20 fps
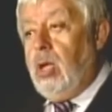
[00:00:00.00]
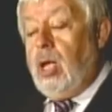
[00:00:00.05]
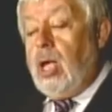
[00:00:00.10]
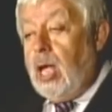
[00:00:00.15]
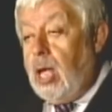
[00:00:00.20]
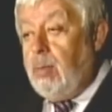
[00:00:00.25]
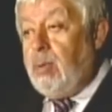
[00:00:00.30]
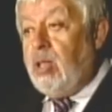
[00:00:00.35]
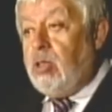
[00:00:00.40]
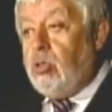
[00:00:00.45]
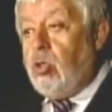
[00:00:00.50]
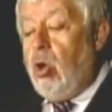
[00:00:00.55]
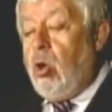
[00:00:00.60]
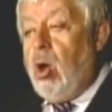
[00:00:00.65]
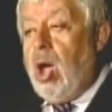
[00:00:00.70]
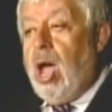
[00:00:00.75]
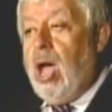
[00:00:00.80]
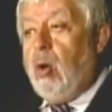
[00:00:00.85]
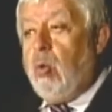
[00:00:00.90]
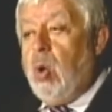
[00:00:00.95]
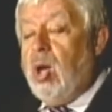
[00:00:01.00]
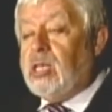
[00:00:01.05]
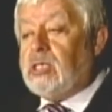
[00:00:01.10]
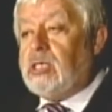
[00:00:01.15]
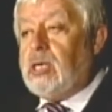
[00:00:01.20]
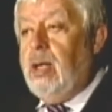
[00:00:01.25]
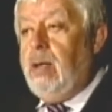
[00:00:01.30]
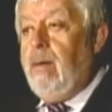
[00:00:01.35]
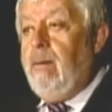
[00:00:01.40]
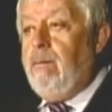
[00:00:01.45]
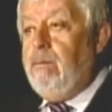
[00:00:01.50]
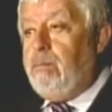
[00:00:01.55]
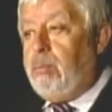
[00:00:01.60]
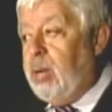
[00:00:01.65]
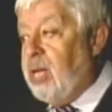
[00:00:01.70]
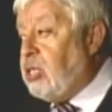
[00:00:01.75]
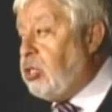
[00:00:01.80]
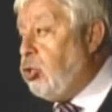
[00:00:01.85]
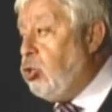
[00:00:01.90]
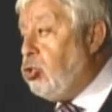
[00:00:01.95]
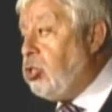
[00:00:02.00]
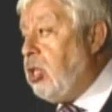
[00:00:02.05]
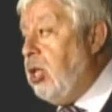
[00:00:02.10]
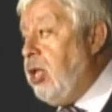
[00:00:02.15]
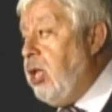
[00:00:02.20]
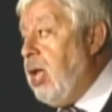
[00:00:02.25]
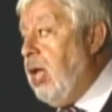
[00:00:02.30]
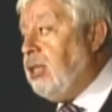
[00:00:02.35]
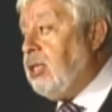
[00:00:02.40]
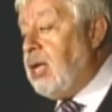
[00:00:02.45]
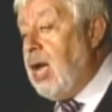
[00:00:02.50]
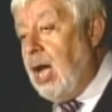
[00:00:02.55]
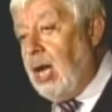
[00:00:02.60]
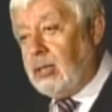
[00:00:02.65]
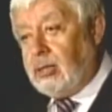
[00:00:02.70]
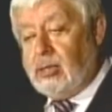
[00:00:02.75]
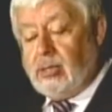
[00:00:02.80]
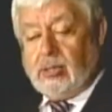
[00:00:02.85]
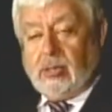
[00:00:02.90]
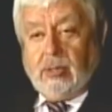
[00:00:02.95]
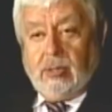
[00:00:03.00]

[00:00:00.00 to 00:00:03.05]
Even though I was viciously attacked